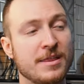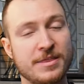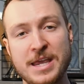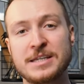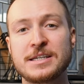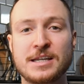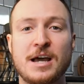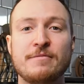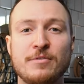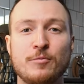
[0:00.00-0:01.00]
Thanks a
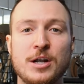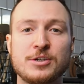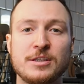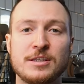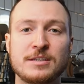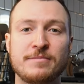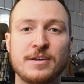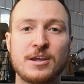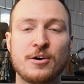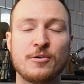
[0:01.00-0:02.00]
ton for watching this
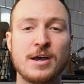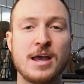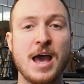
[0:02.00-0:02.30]
video,